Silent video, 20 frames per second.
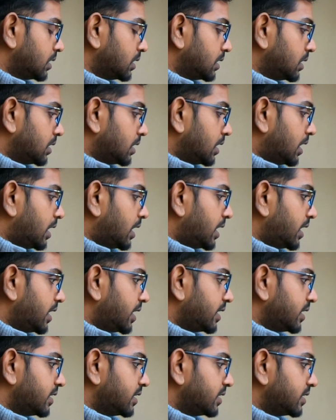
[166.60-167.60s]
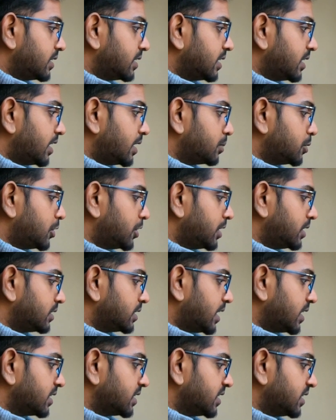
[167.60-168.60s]
Mahesh. Hi. Hi, boy.
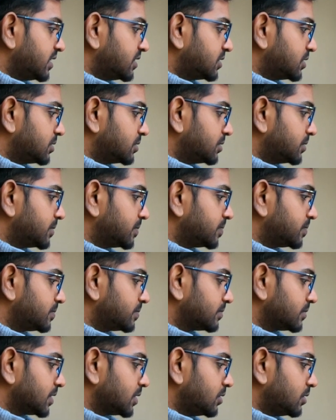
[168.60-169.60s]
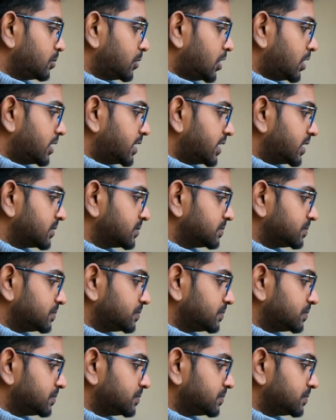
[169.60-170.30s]
Nice to meet you. Good morning.